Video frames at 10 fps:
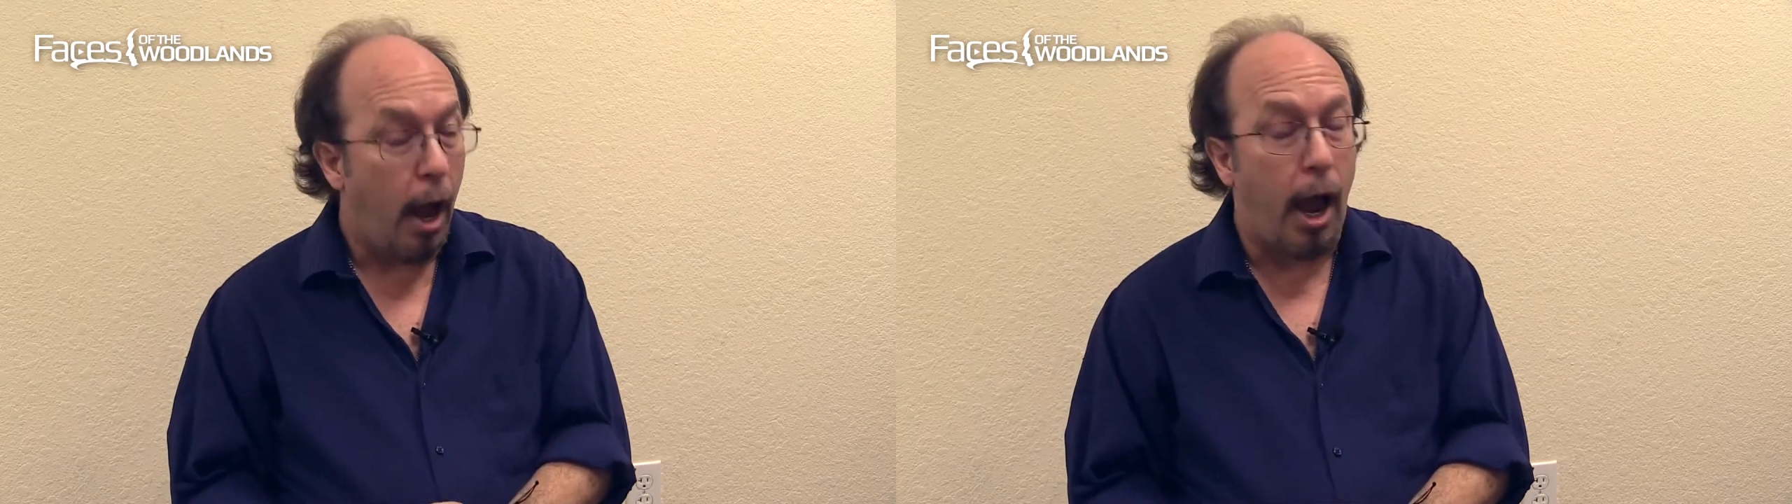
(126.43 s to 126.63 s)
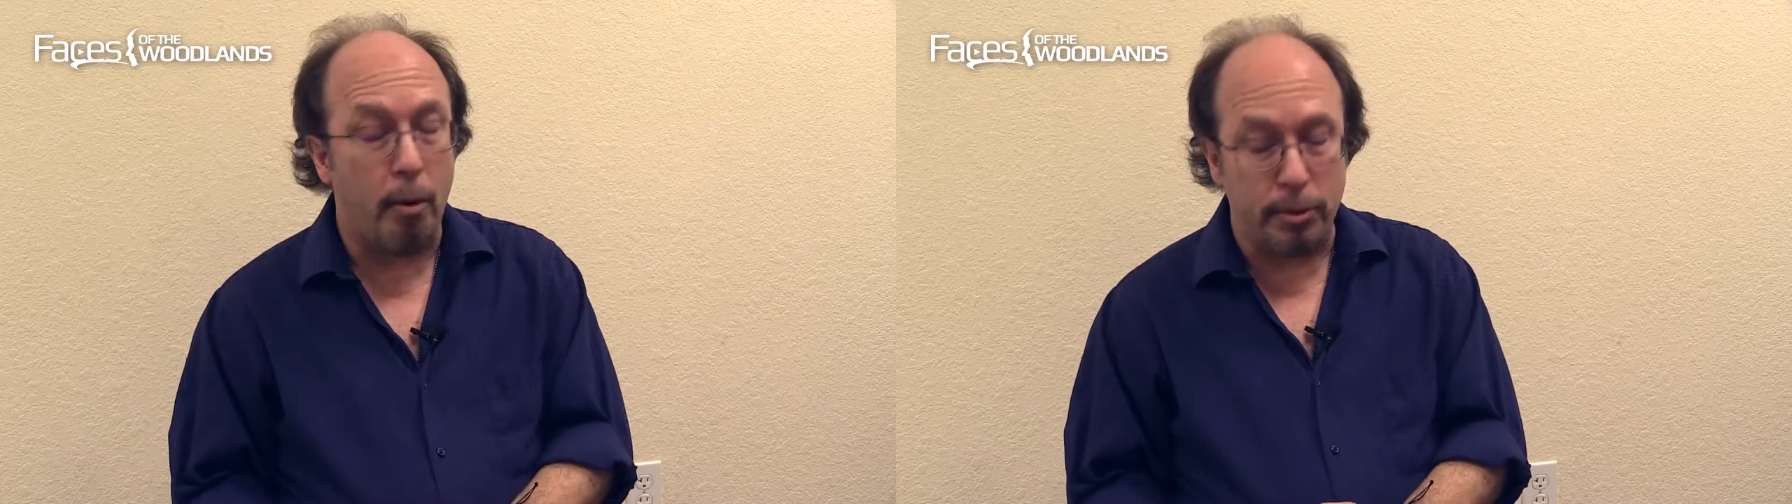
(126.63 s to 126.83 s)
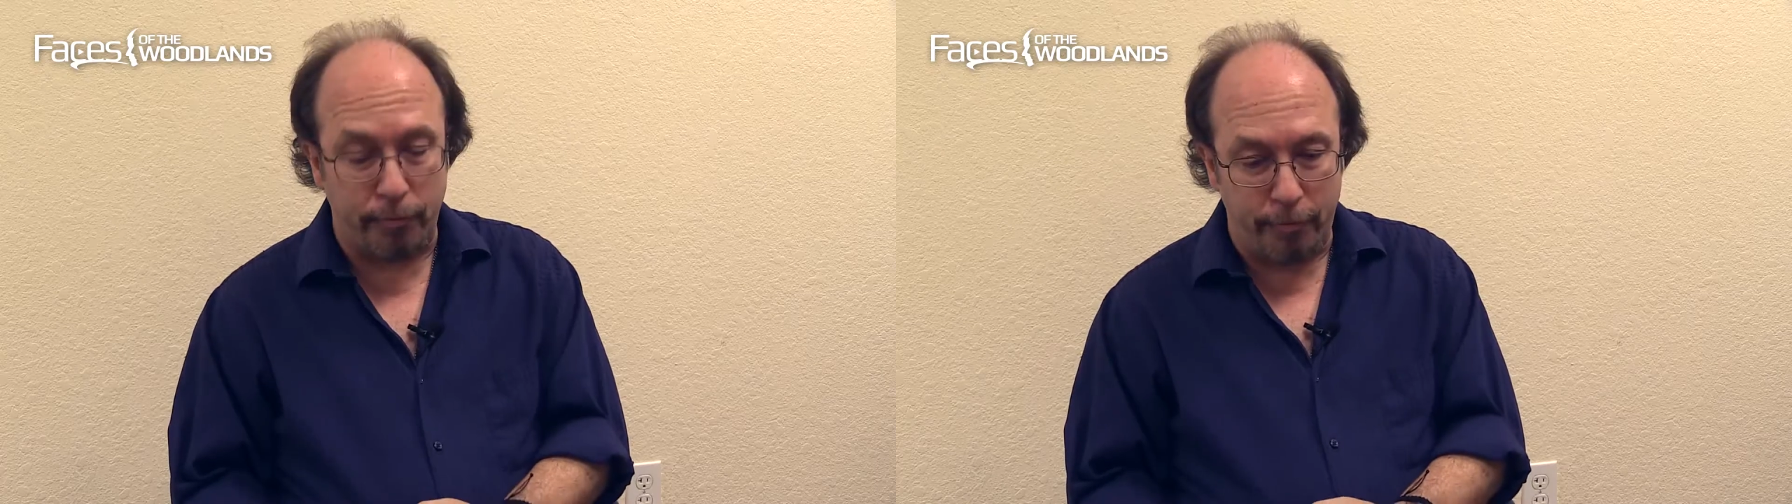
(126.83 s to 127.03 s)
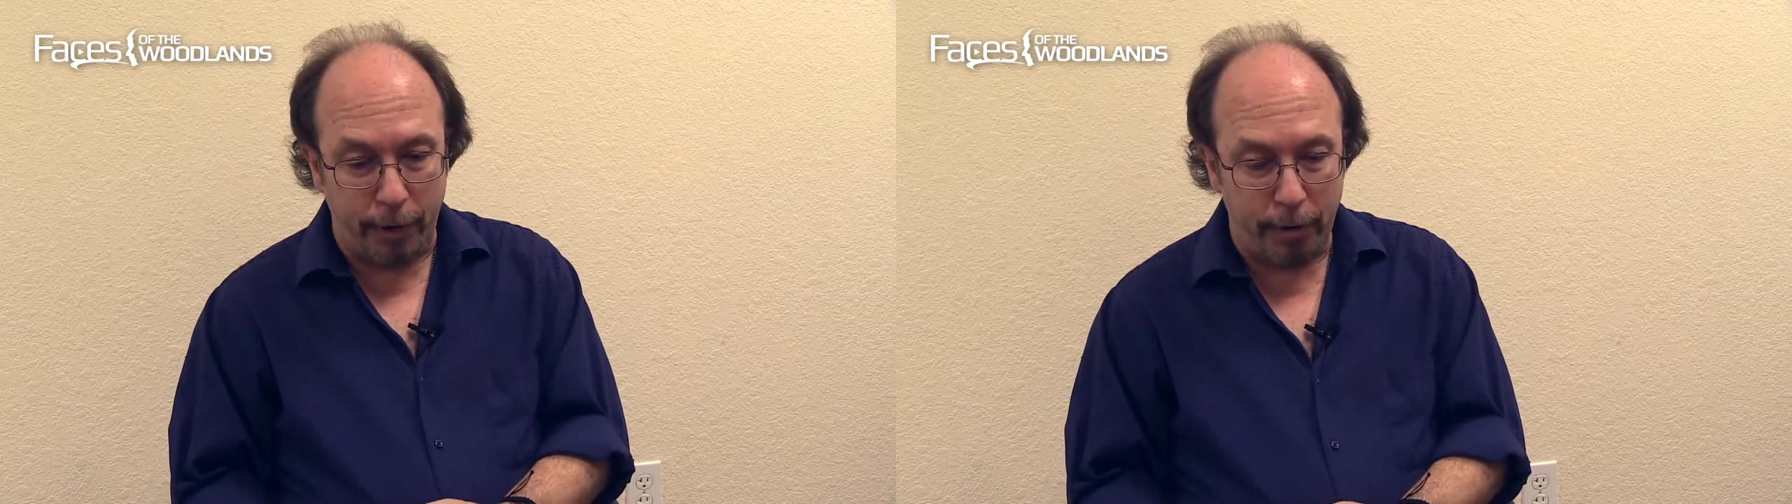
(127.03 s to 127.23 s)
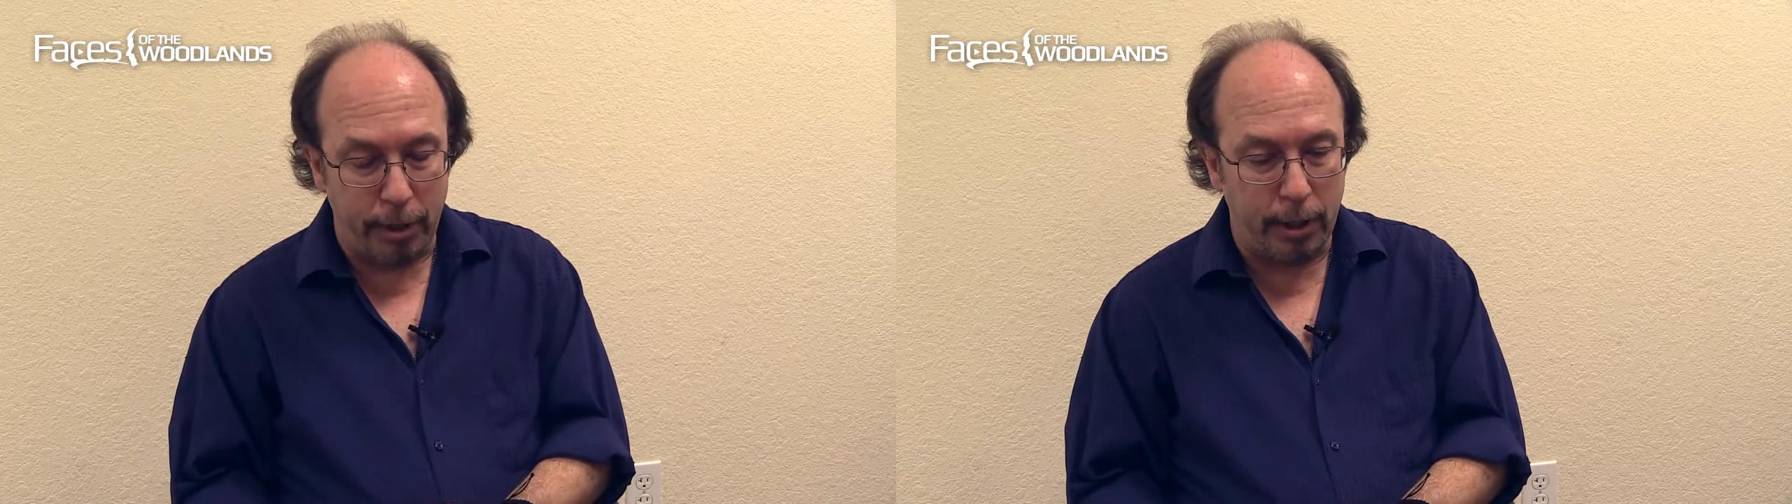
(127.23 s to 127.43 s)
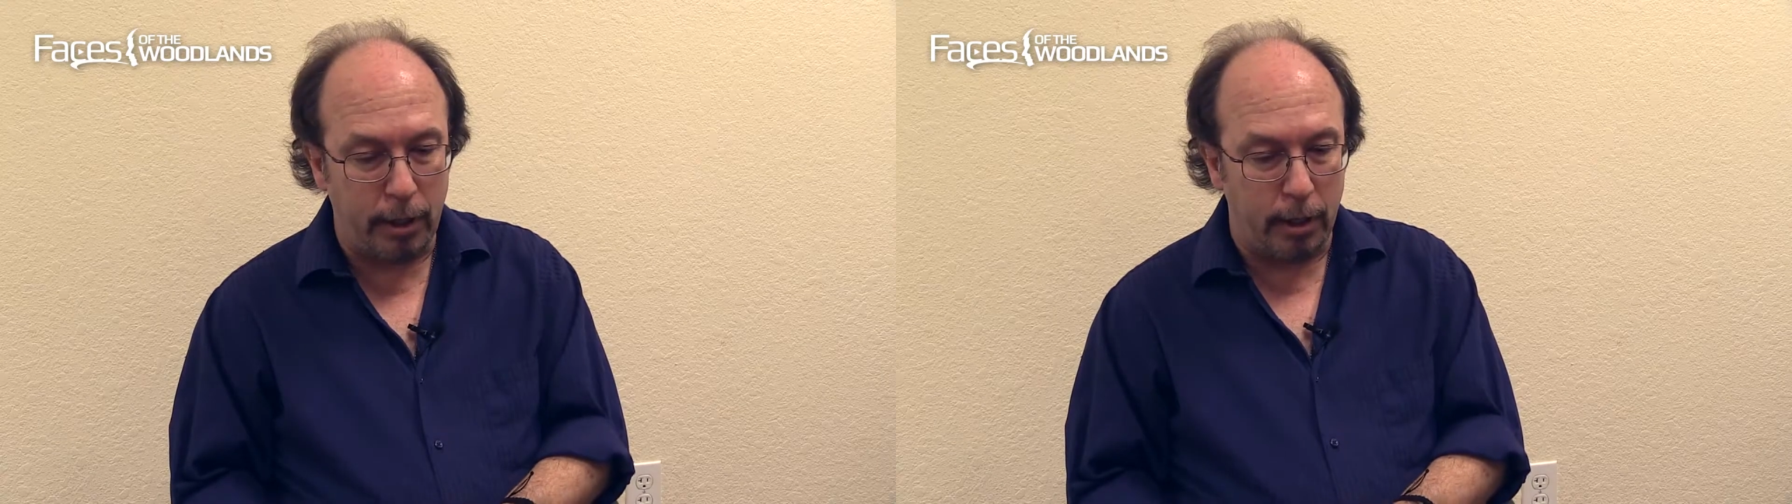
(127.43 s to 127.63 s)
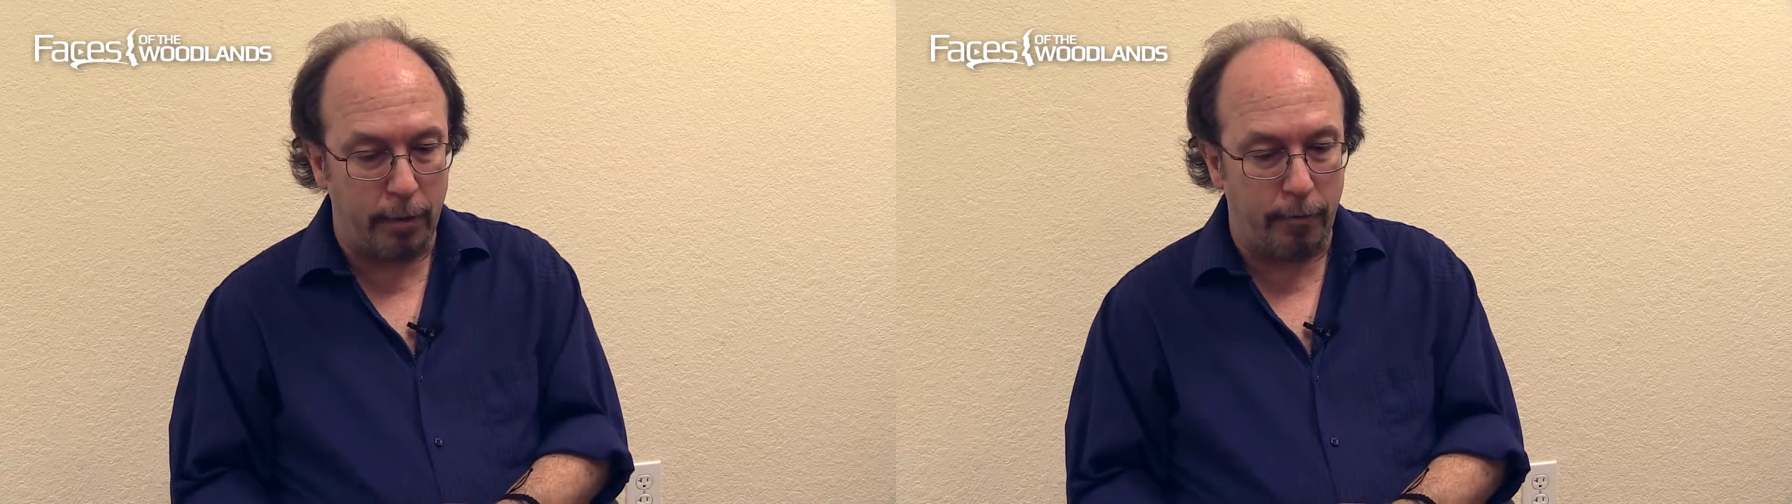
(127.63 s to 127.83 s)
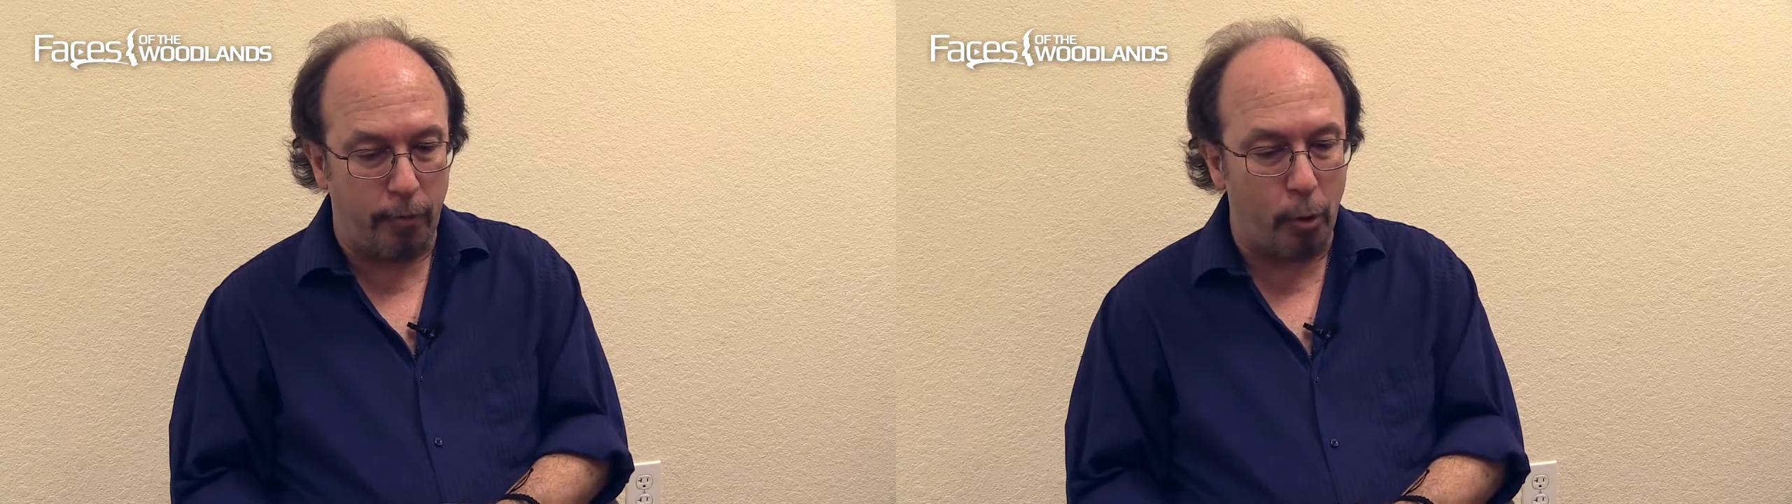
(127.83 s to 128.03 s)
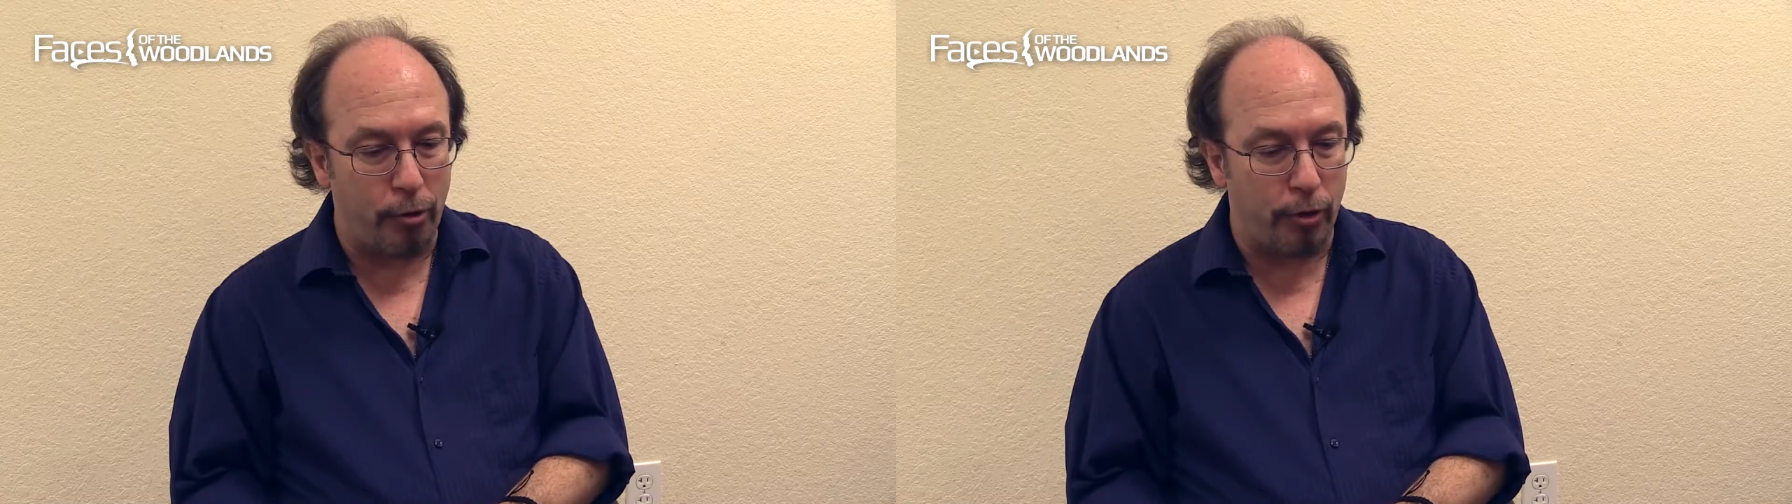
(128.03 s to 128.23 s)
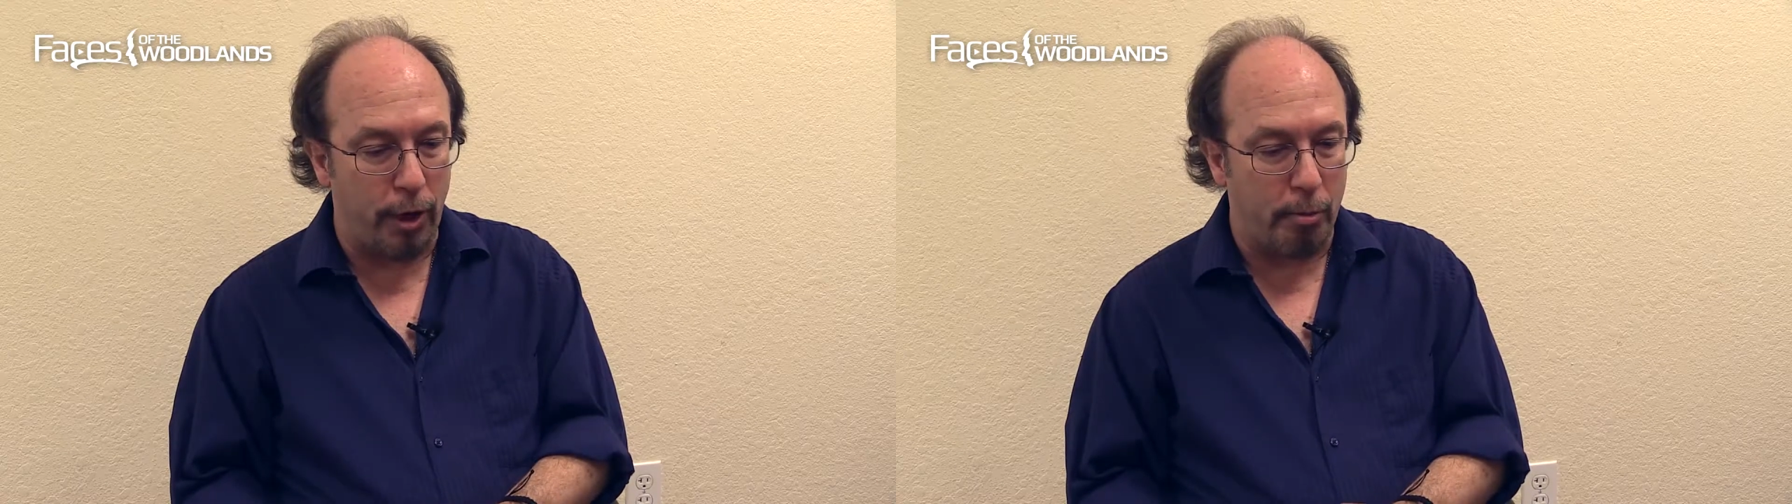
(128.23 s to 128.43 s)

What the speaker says: I was very fortunate.